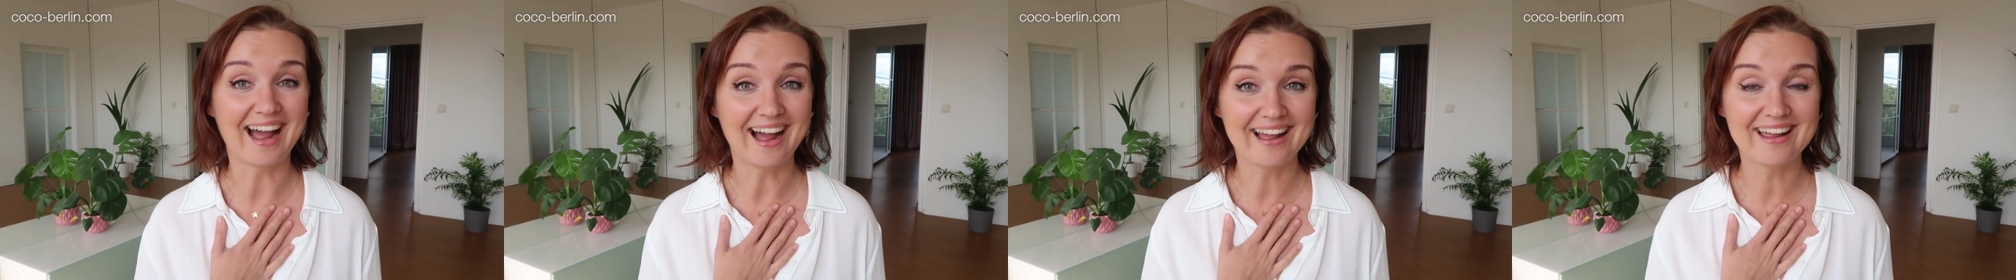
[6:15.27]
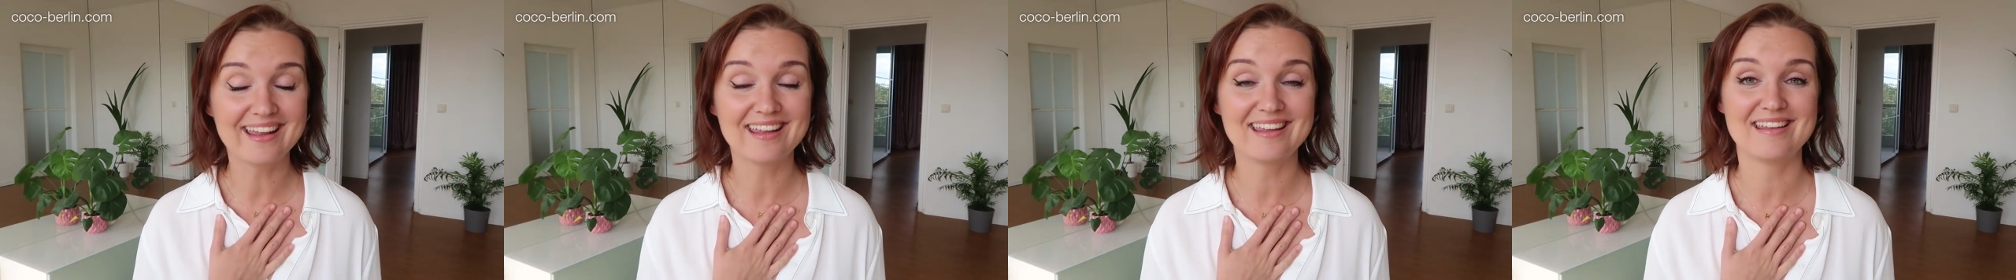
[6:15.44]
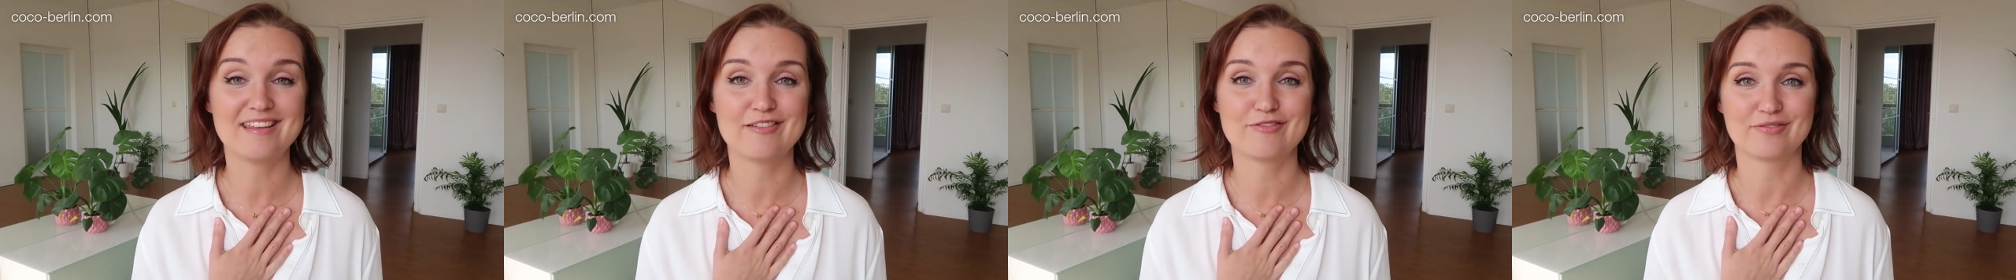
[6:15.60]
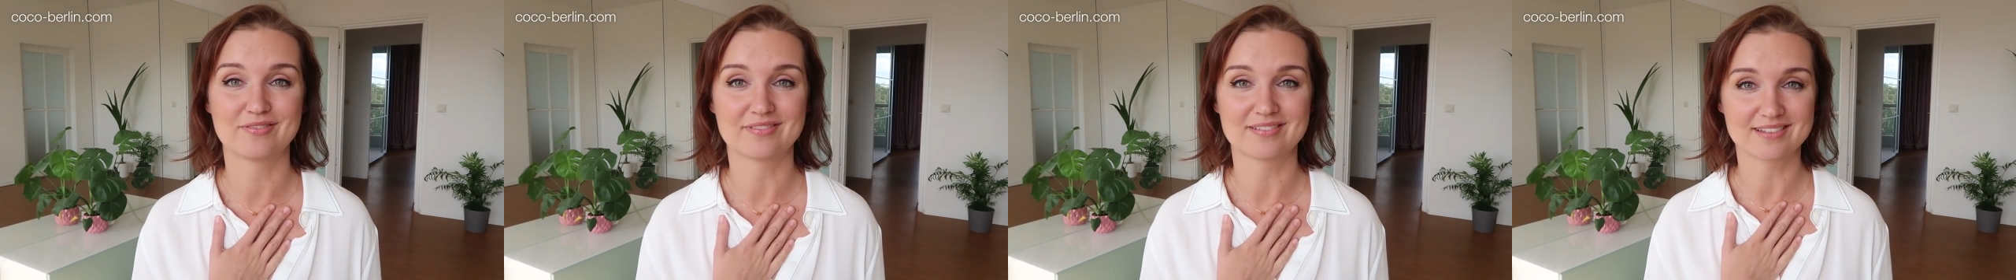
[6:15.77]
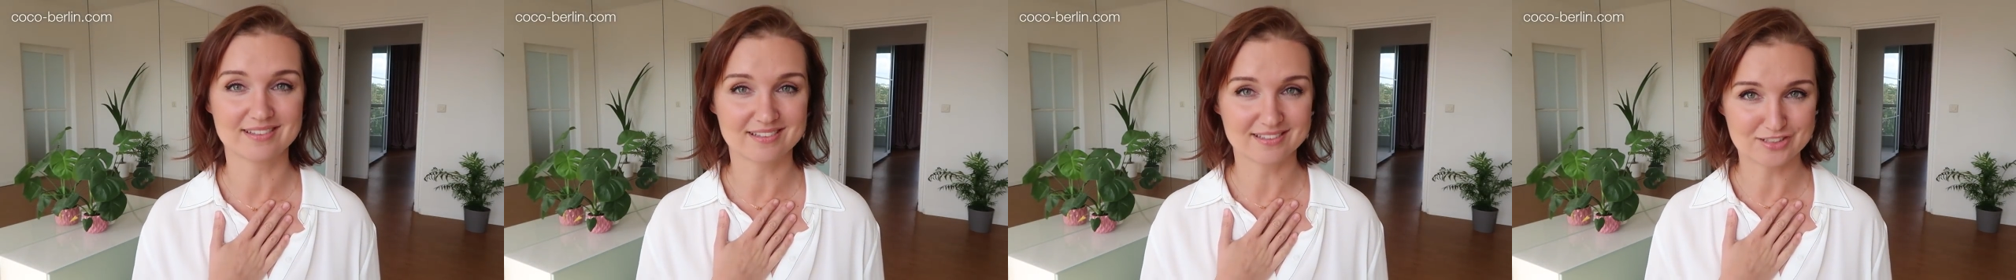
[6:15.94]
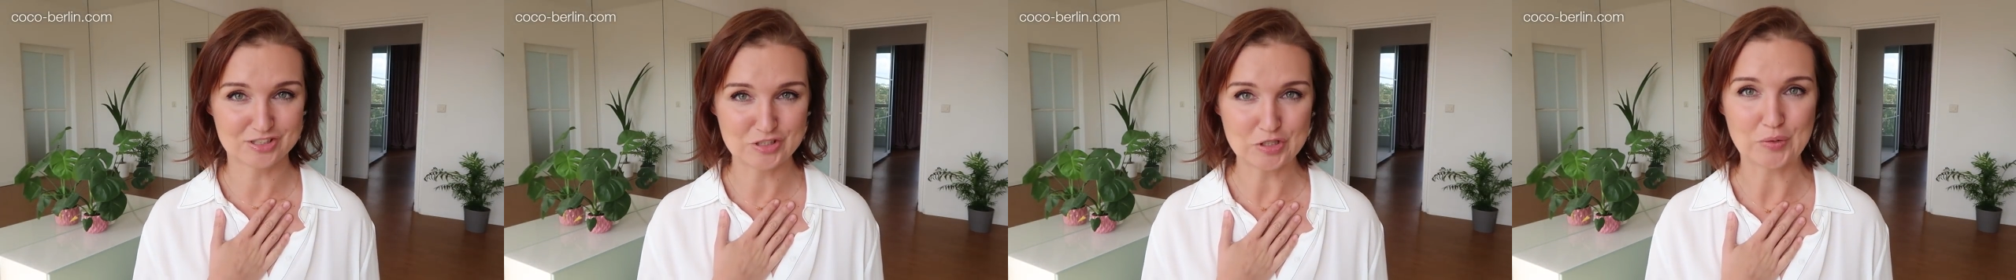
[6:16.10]
I
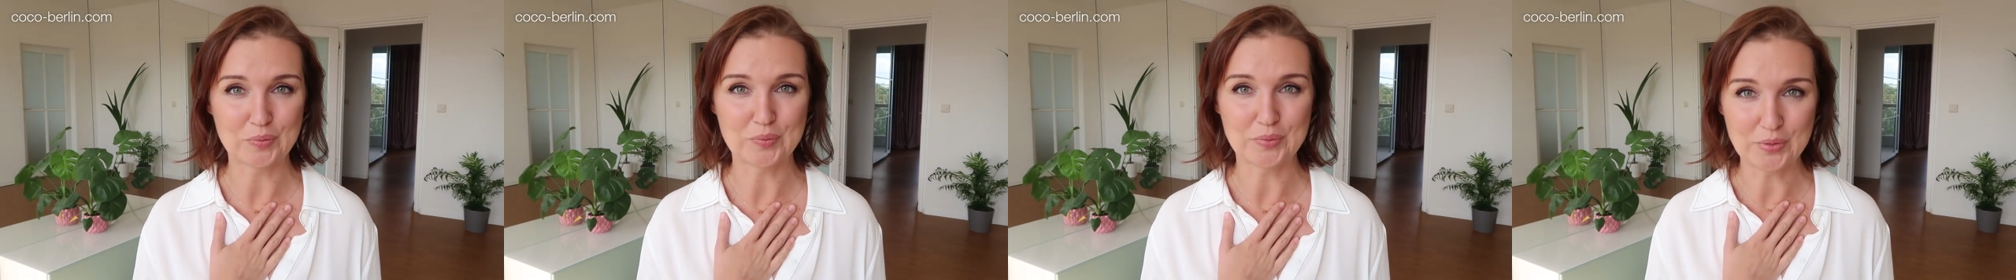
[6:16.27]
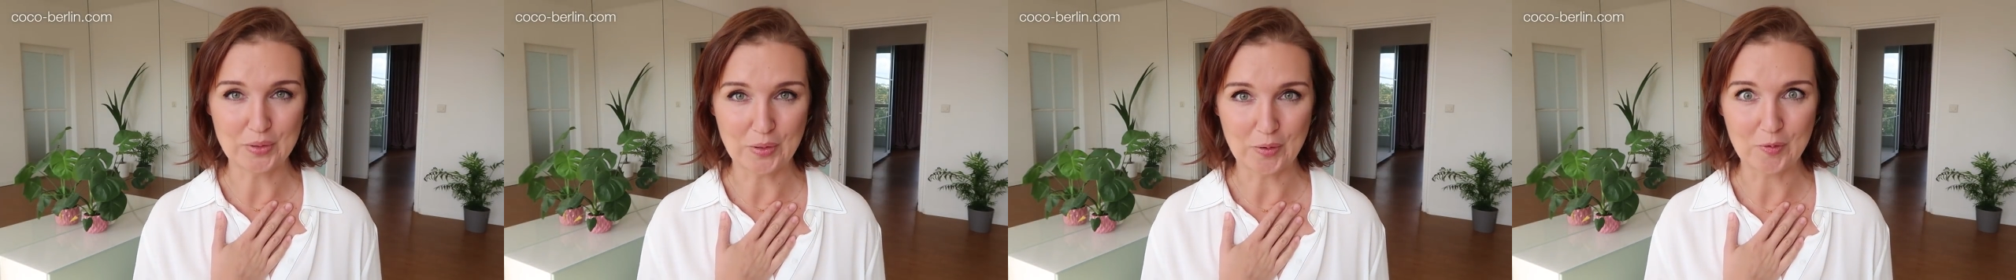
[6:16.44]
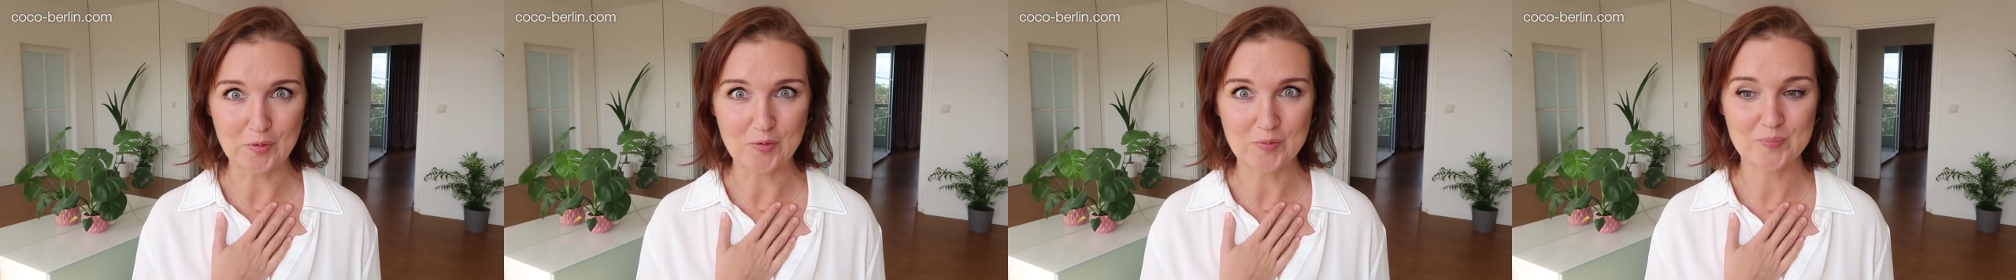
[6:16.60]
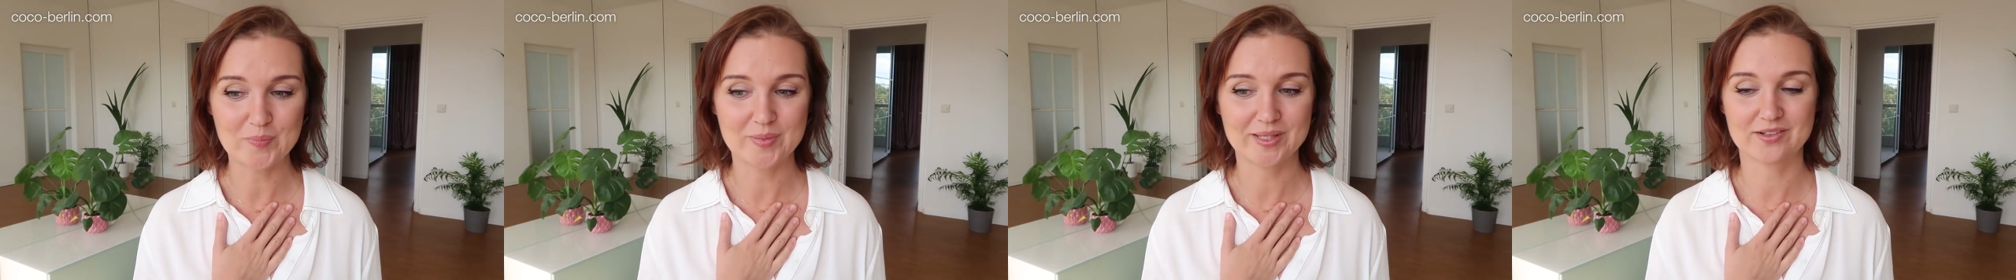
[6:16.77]
even don't know,